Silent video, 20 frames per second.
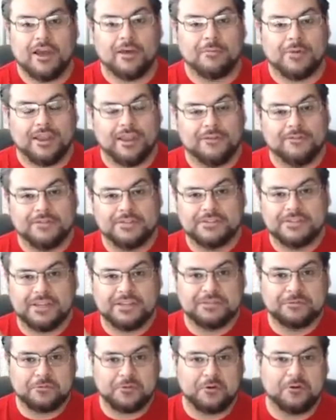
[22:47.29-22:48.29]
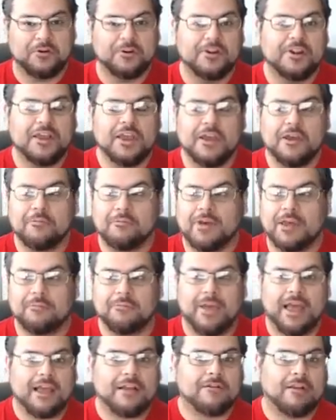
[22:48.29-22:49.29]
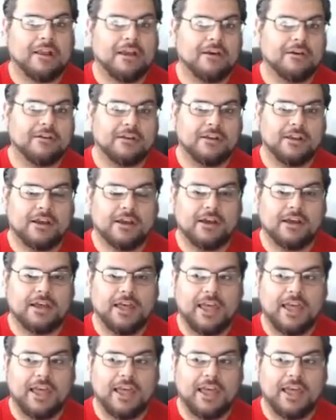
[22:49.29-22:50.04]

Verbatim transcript: I emphasize more my background uh,